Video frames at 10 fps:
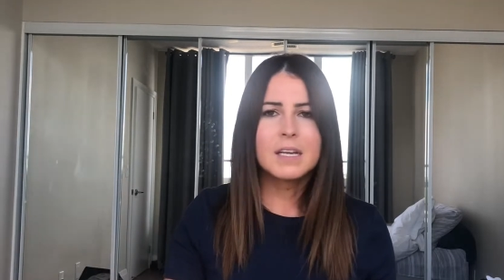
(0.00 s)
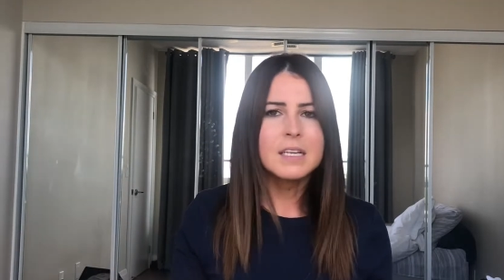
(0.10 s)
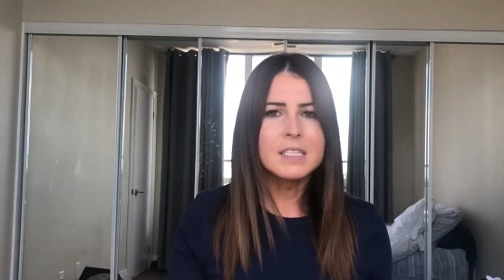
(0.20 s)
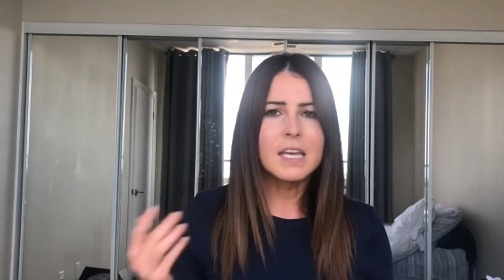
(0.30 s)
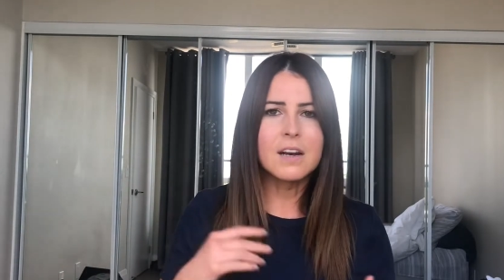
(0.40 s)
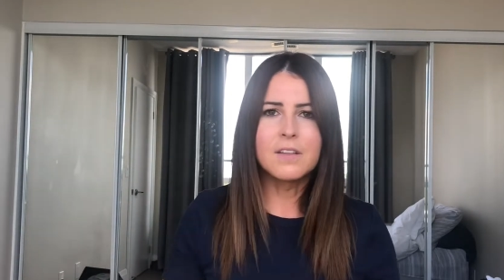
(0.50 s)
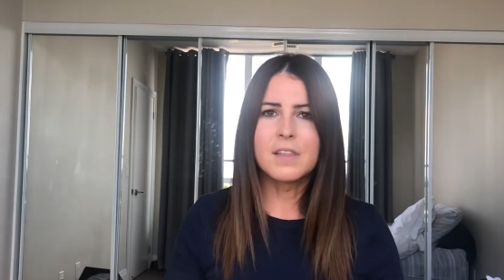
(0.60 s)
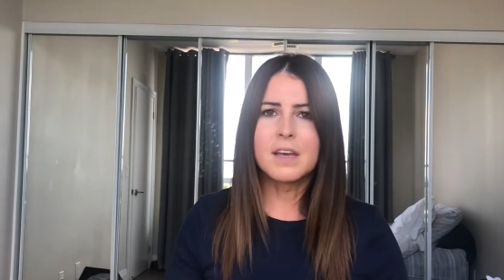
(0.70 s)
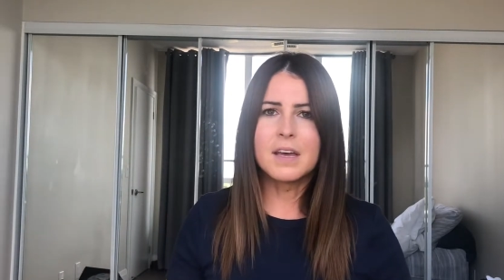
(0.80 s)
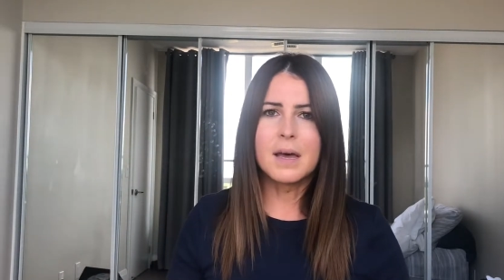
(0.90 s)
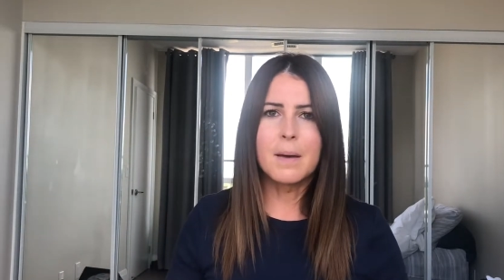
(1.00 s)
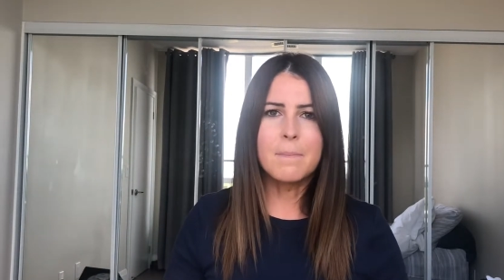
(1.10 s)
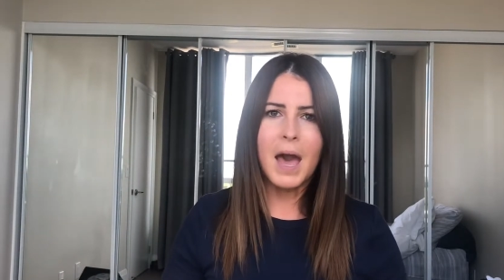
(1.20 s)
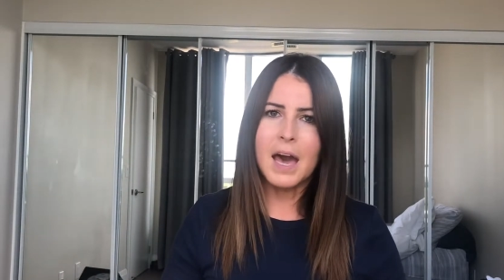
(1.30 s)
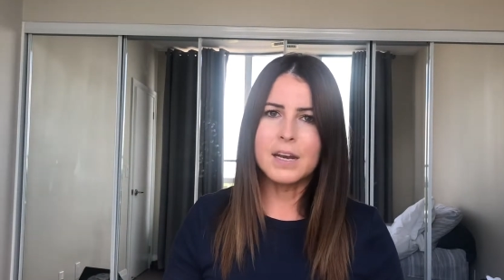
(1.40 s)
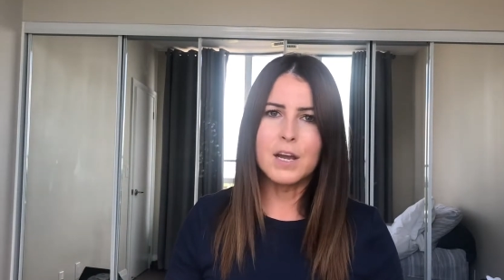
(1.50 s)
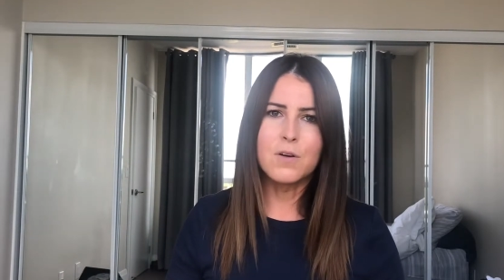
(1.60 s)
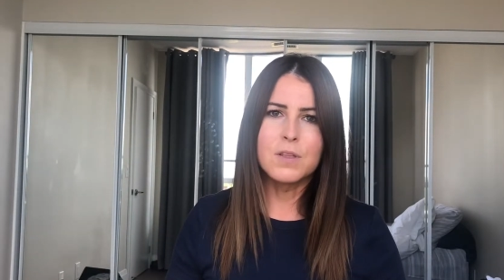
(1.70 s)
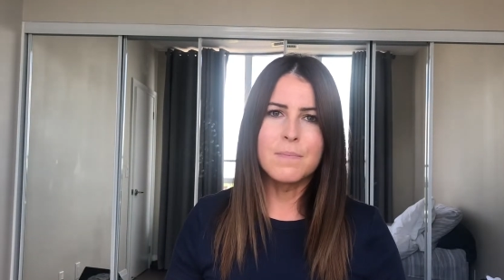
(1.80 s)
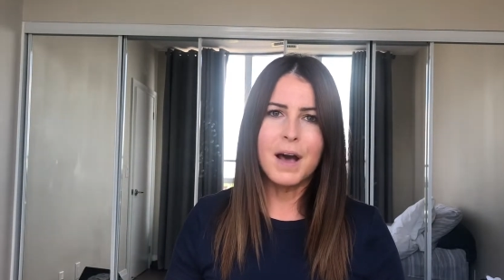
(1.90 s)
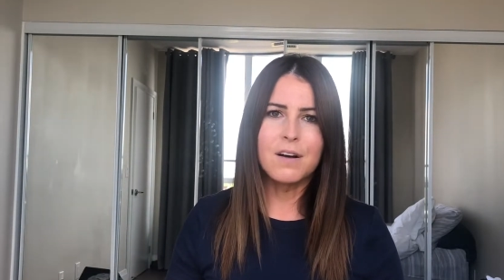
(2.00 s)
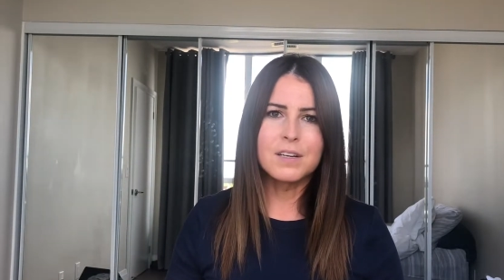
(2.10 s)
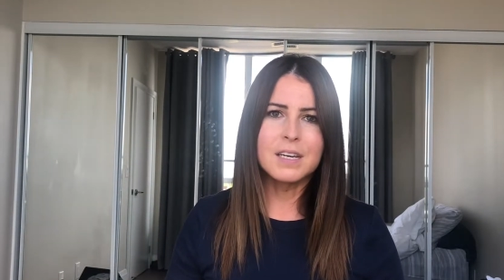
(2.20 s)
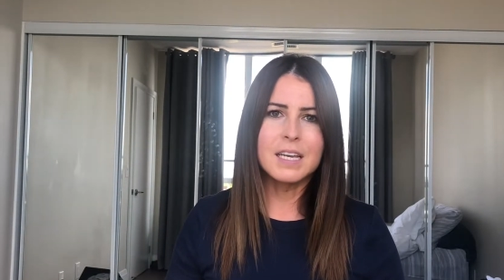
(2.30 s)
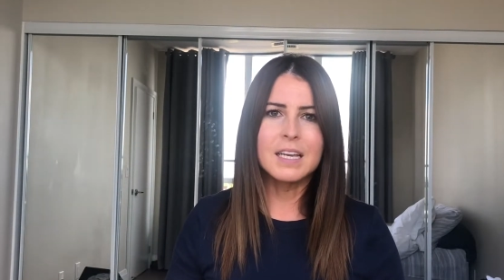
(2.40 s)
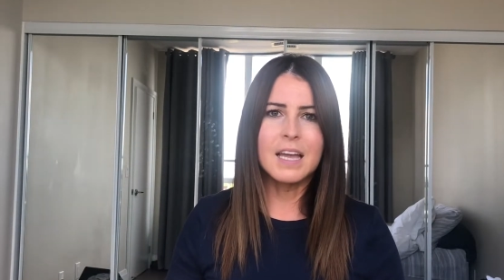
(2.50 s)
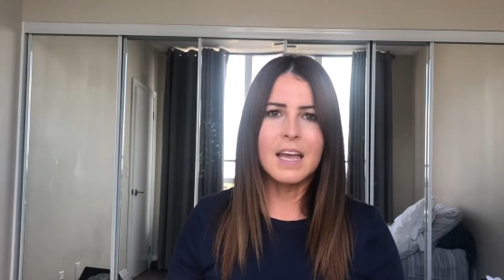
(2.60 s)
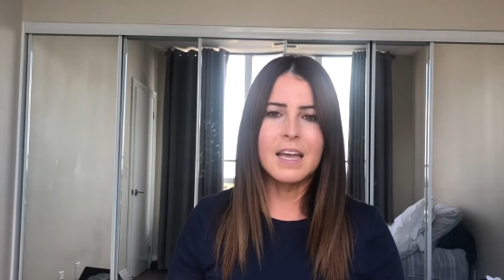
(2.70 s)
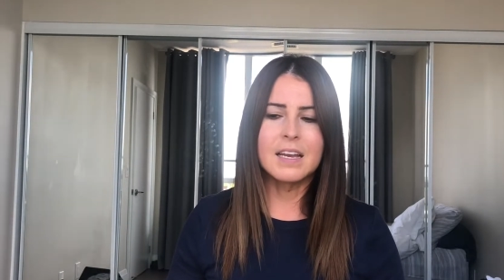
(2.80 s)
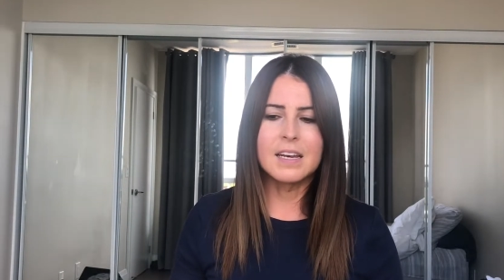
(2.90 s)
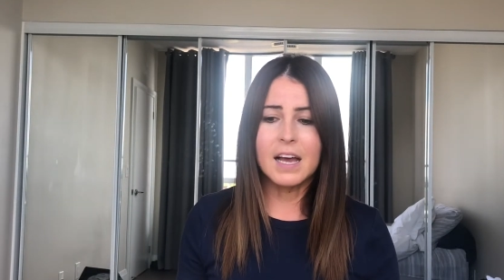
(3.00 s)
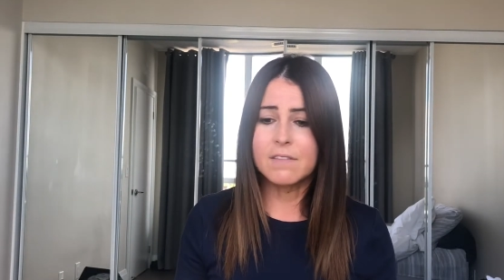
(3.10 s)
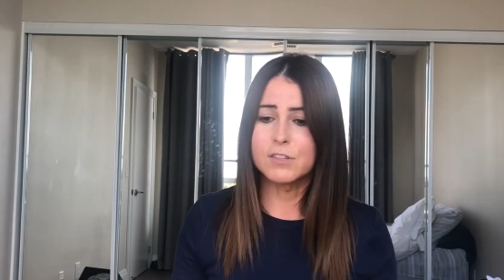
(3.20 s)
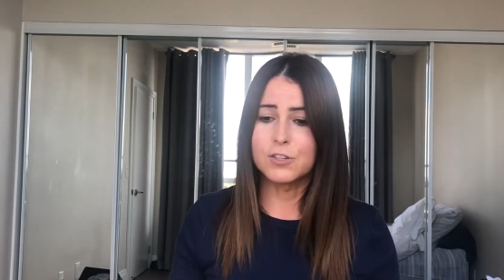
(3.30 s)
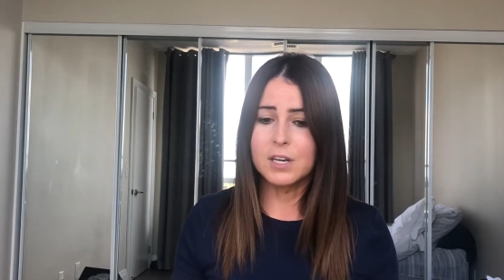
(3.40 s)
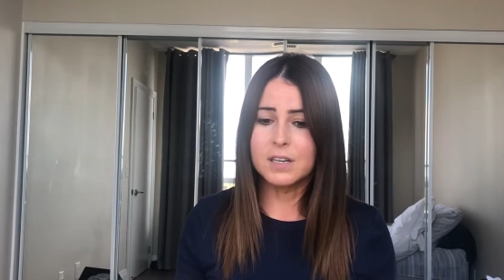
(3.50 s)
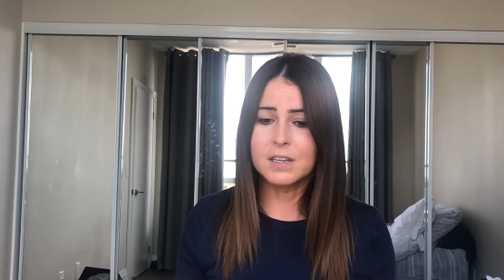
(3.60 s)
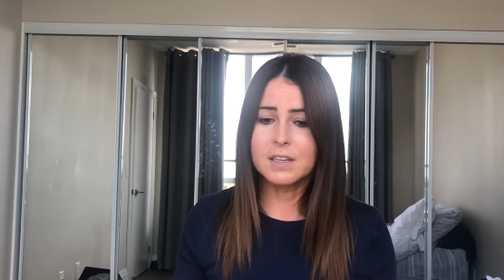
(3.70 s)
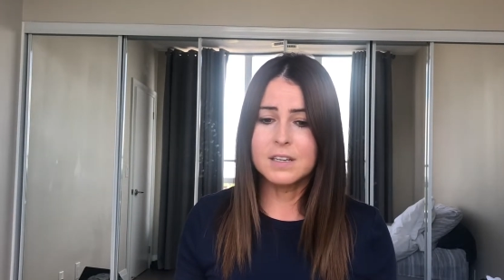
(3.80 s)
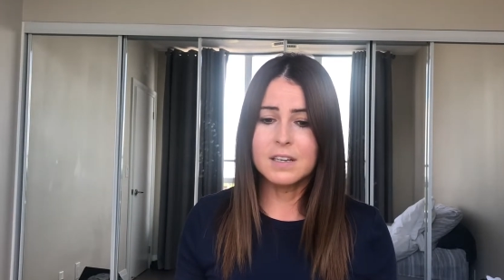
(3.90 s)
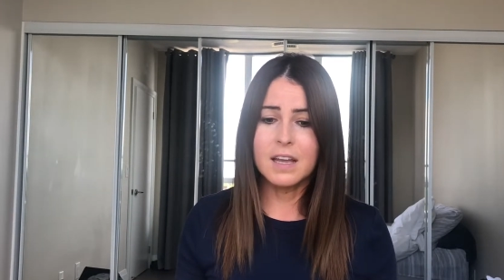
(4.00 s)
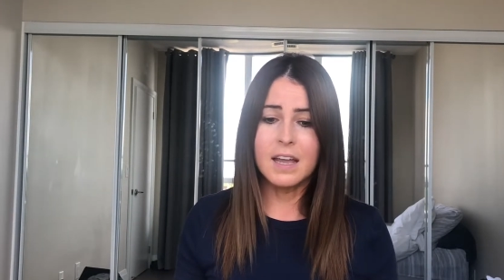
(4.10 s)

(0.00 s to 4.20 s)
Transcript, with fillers: sit on the patio or the balcony and have a drink.